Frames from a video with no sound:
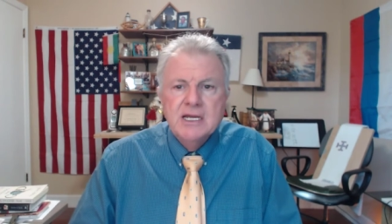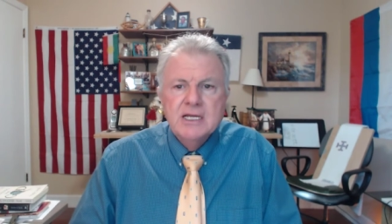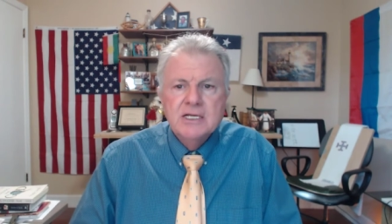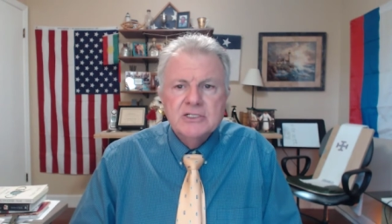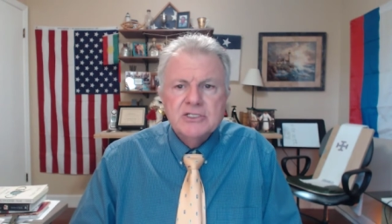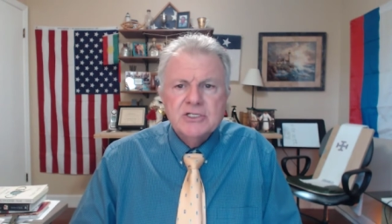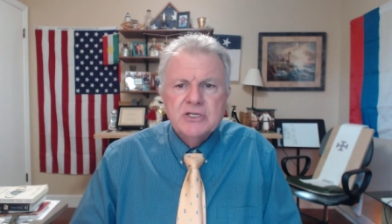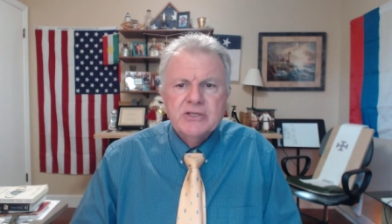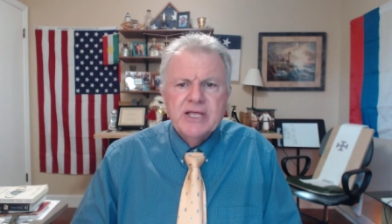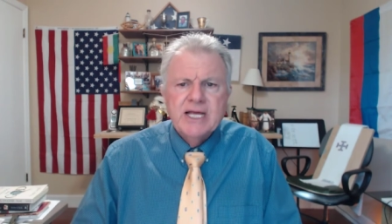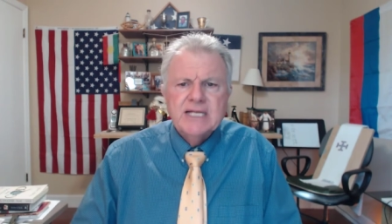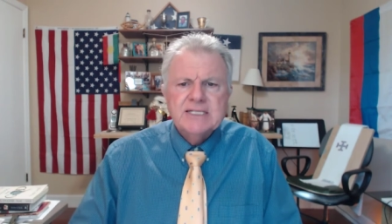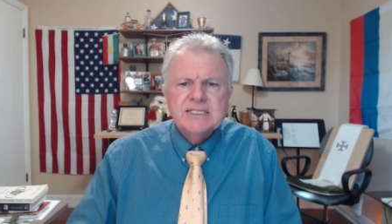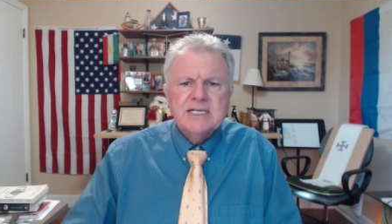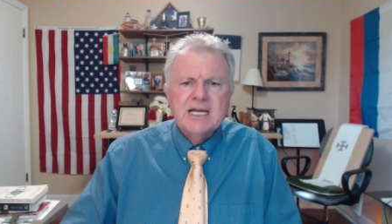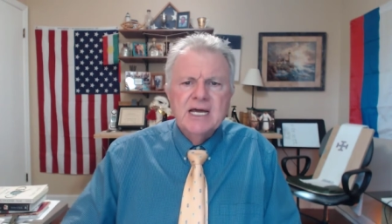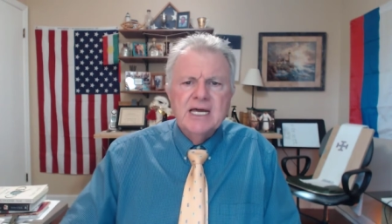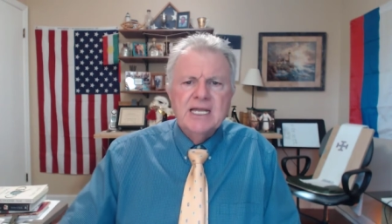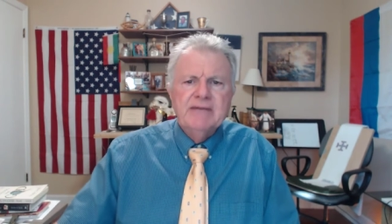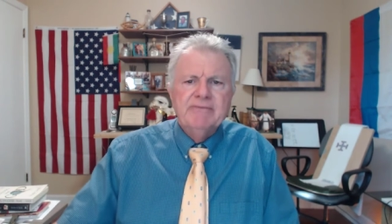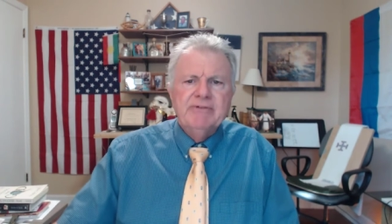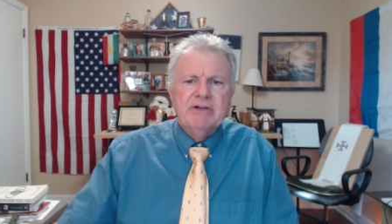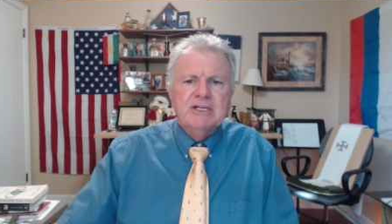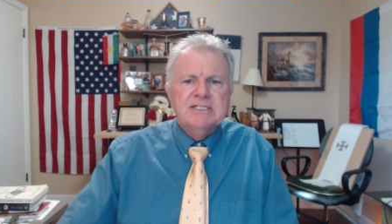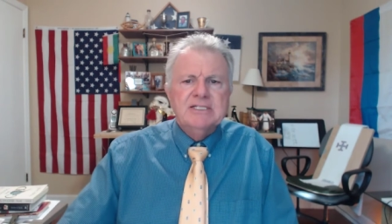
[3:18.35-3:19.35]
So that's
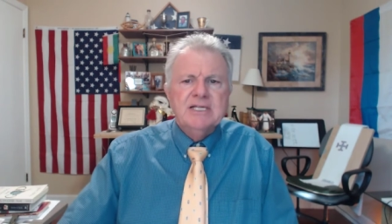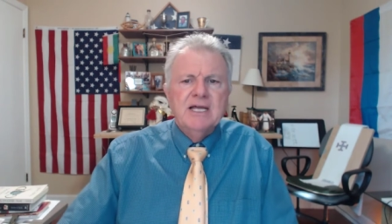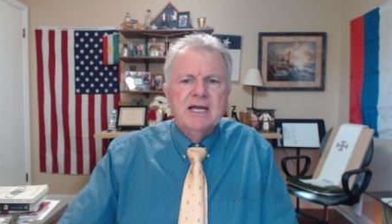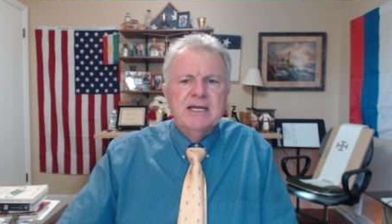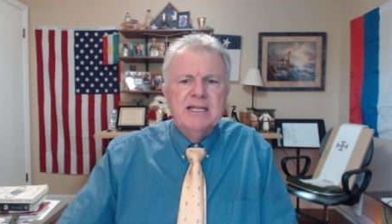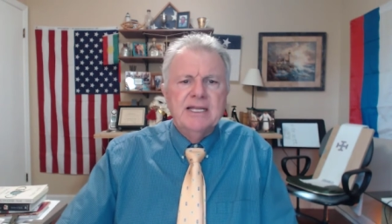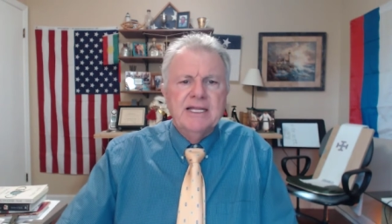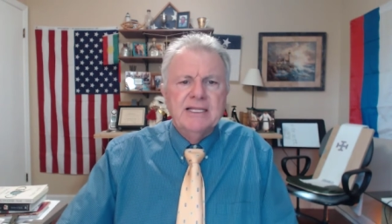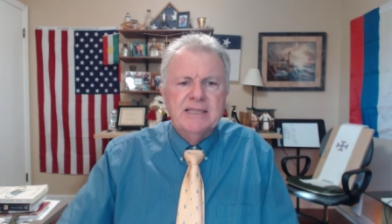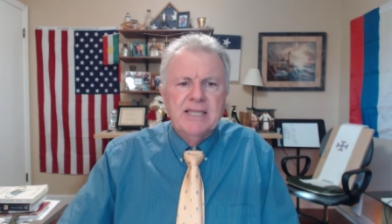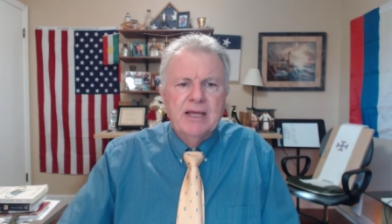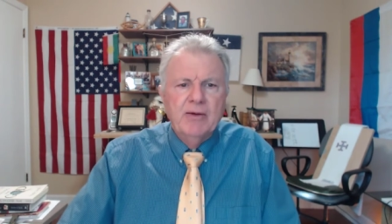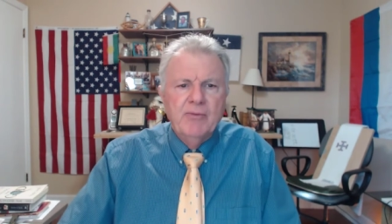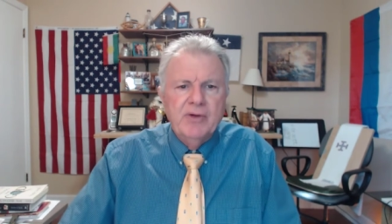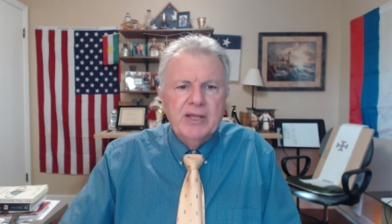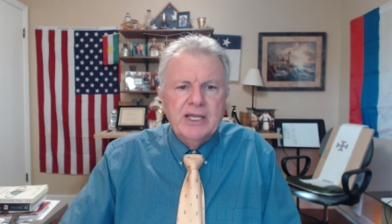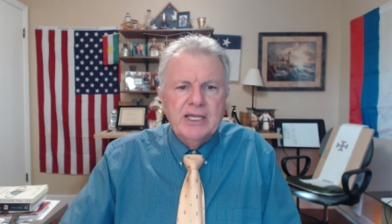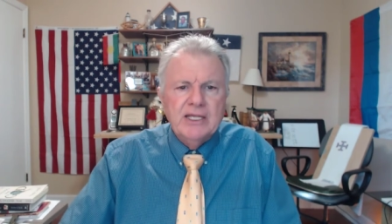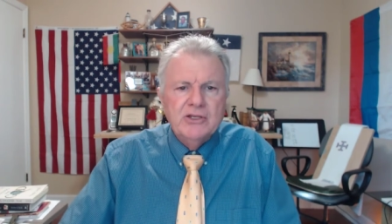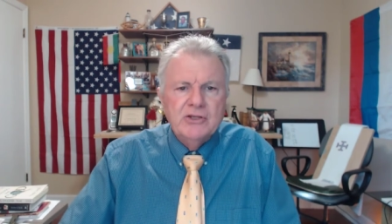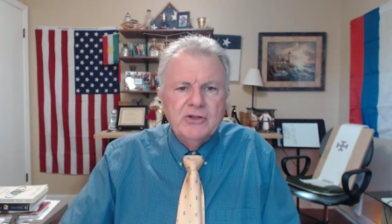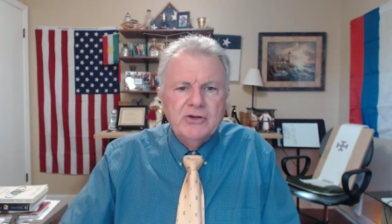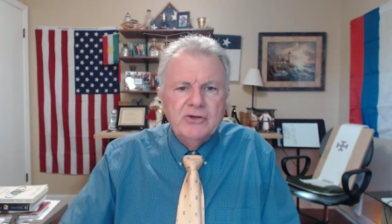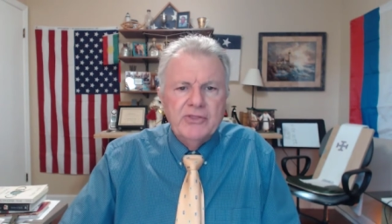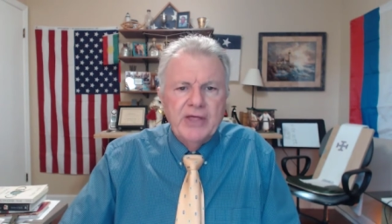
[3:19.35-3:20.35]
kind of exciting that we
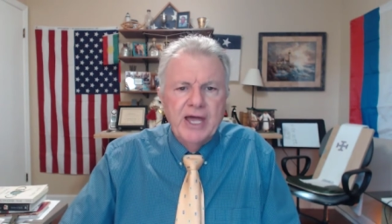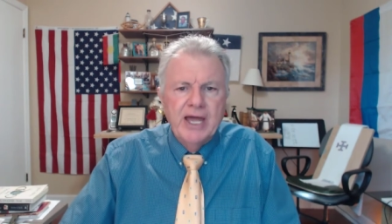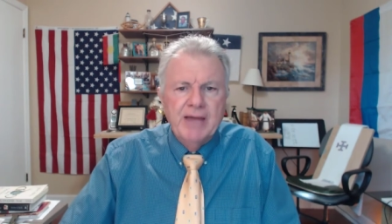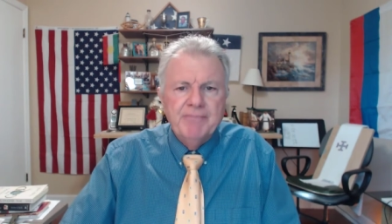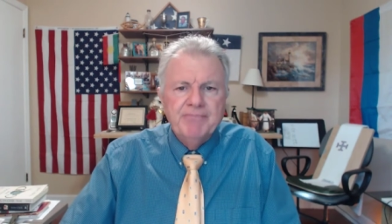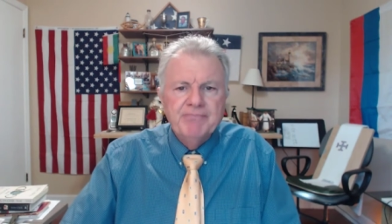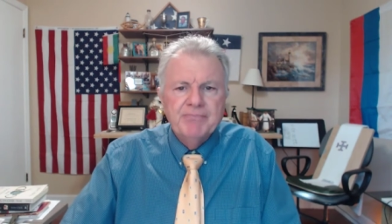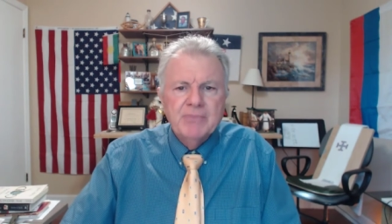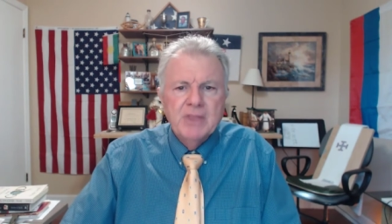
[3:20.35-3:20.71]
can do that.